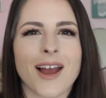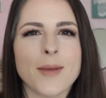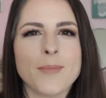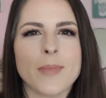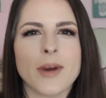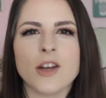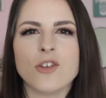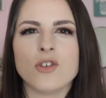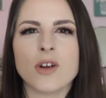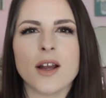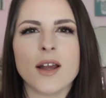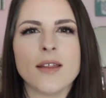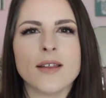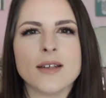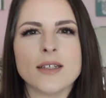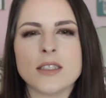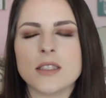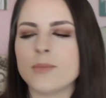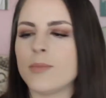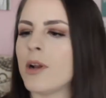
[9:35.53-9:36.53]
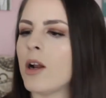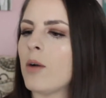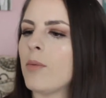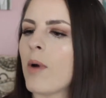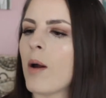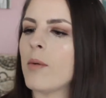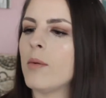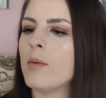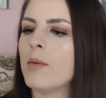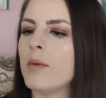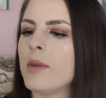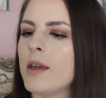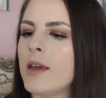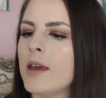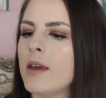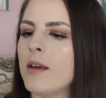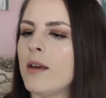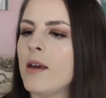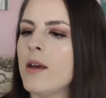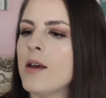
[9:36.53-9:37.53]
I might try this, but I'll
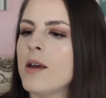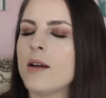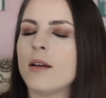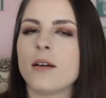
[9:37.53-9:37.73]
probably